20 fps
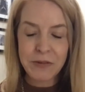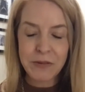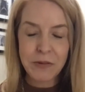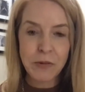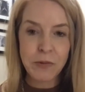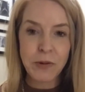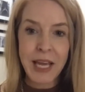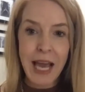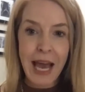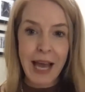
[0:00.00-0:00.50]

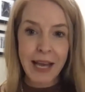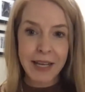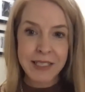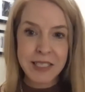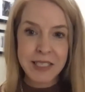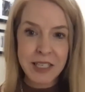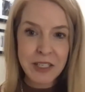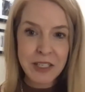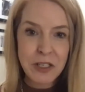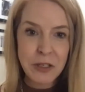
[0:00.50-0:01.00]

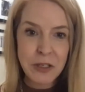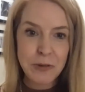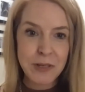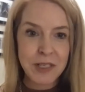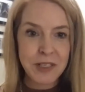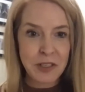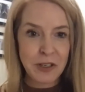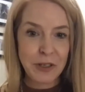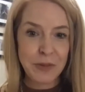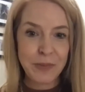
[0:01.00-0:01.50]
reacting to a
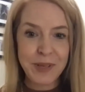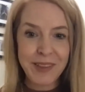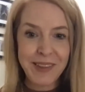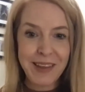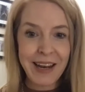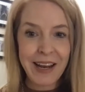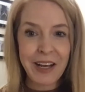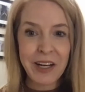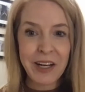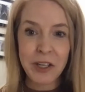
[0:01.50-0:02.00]
sermon
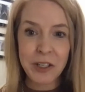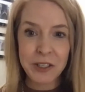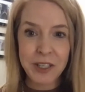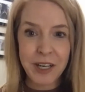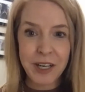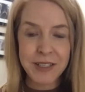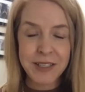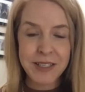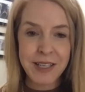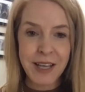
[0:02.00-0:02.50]
that I heard
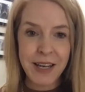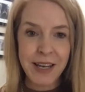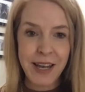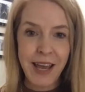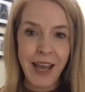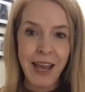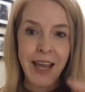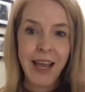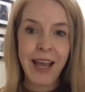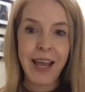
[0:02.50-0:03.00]
on Sunday